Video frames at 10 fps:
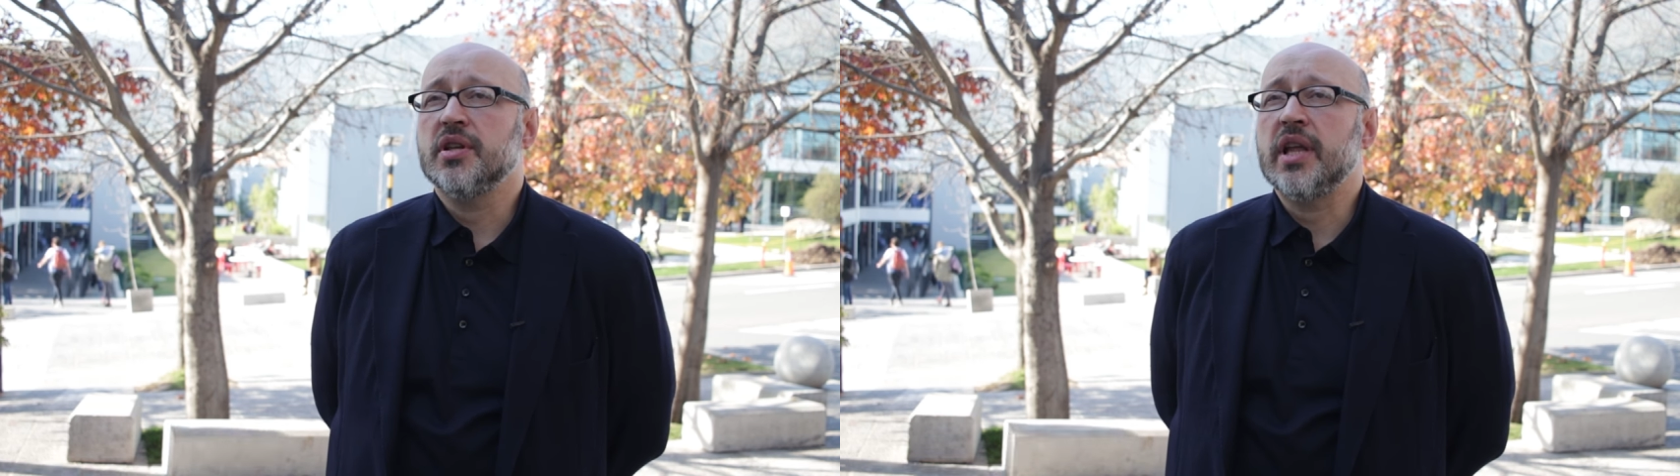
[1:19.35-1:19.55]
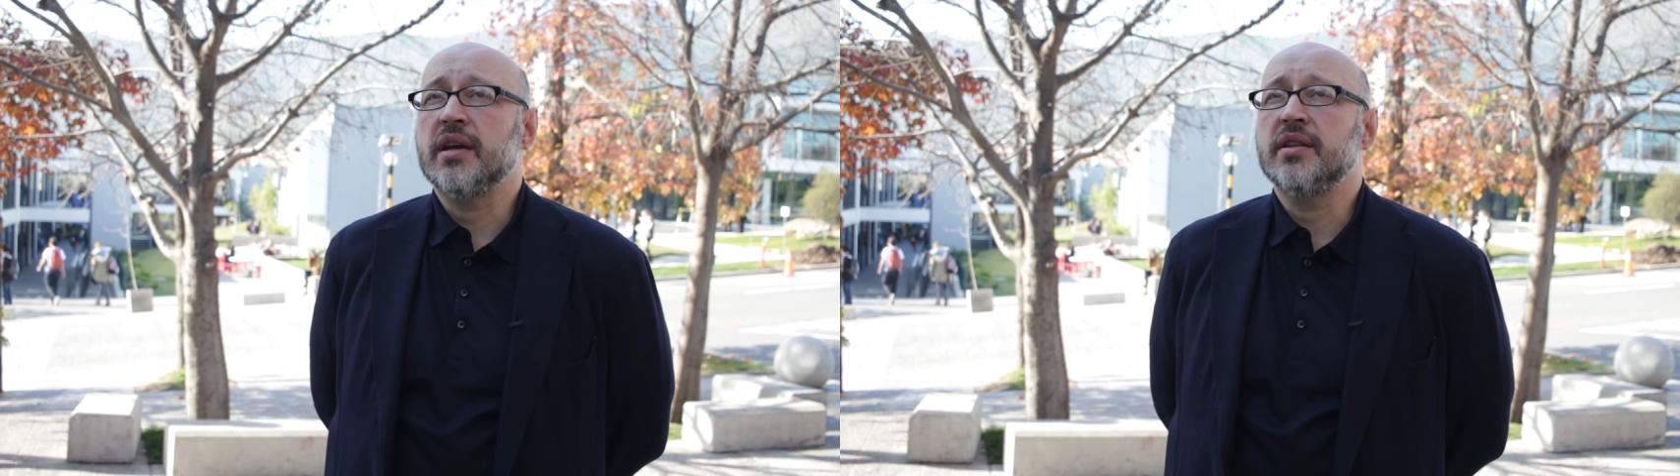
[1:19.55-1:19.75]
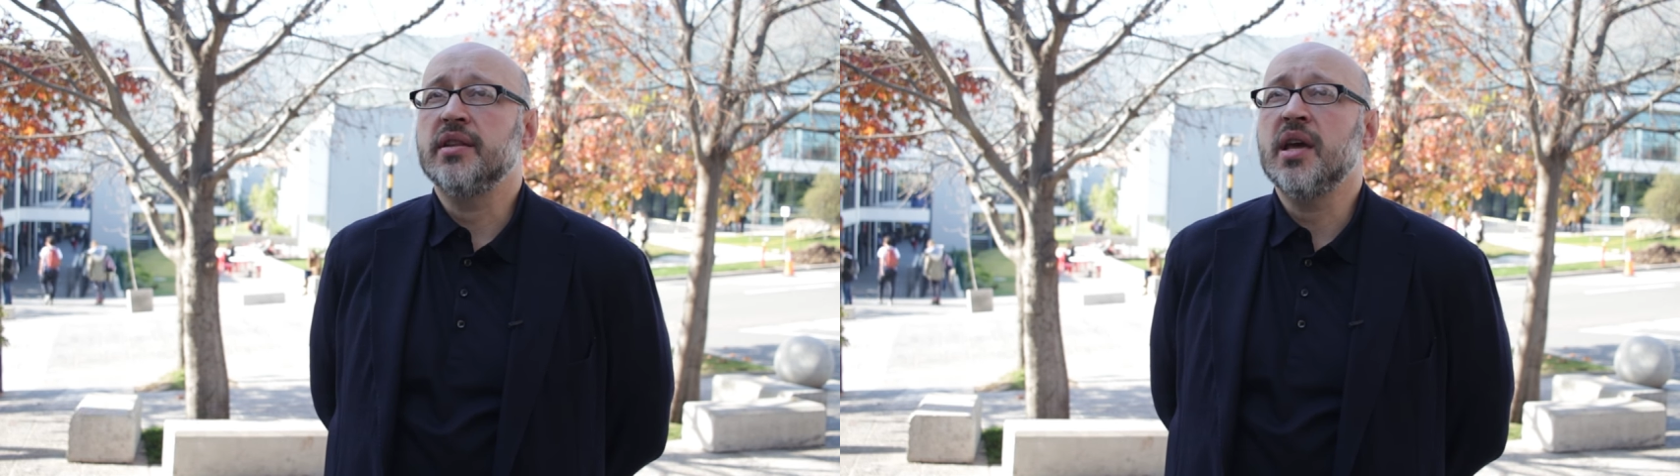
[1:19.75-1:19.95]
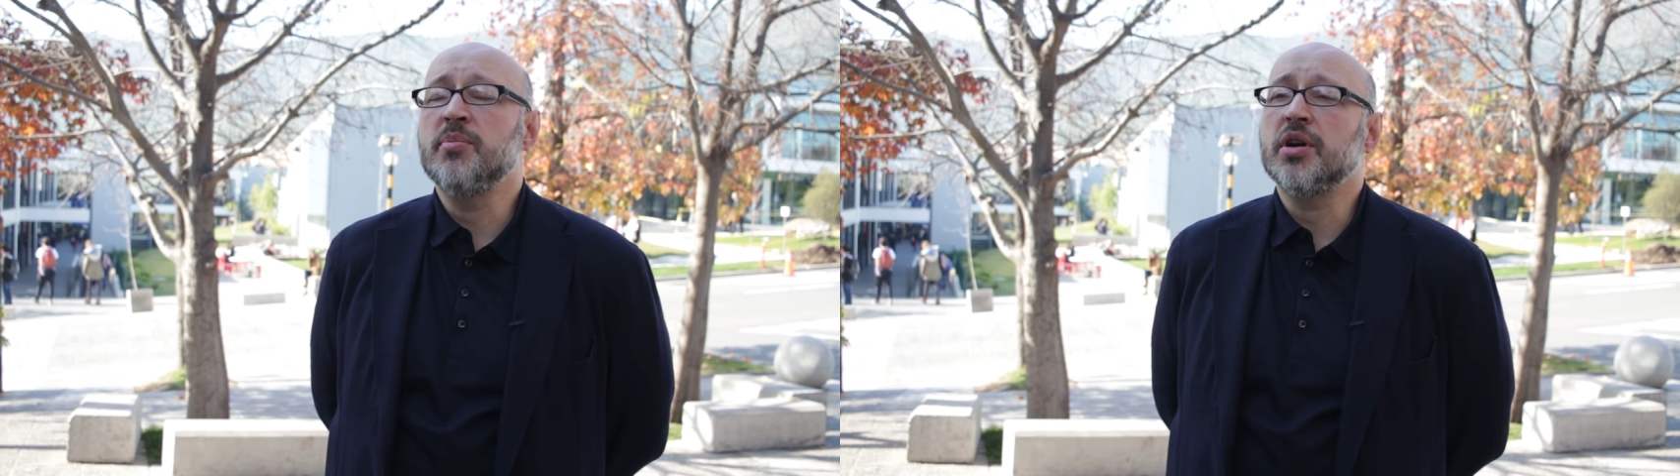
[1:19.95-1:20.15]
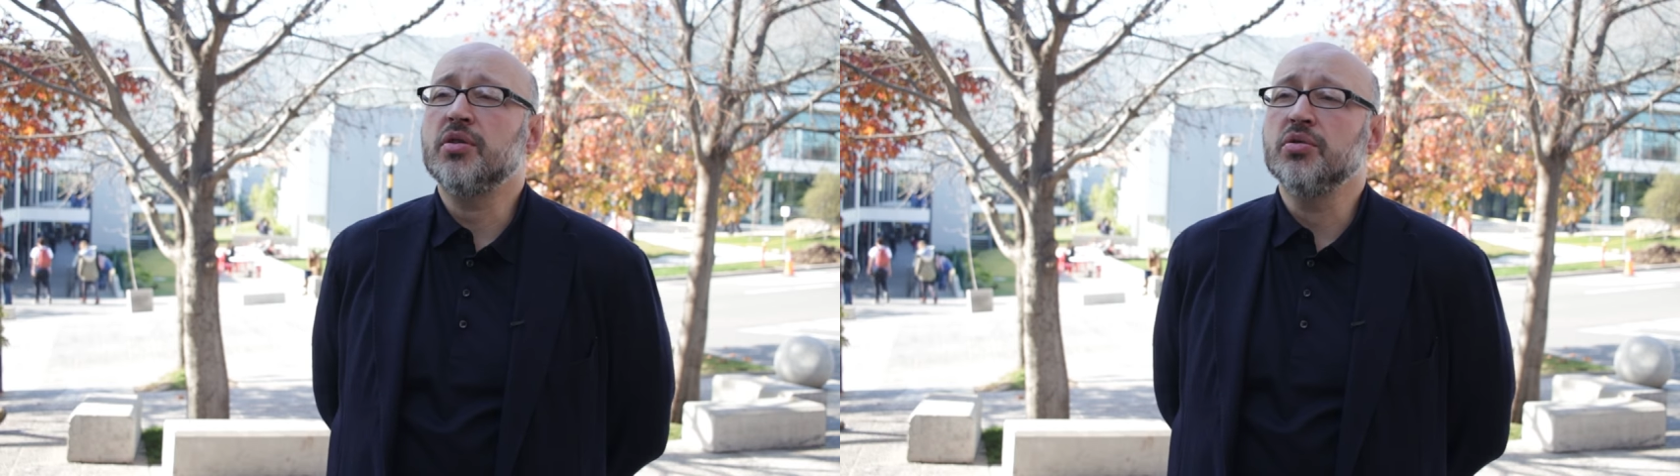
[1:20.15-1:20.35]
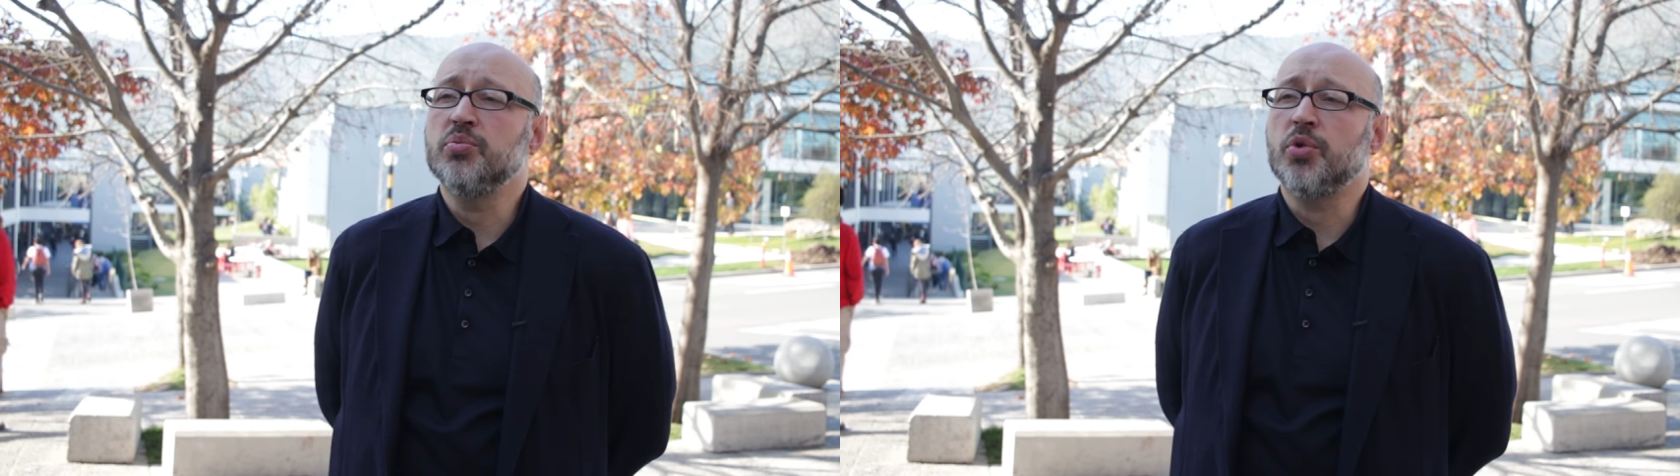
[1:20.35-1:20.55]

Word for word: like neighborhood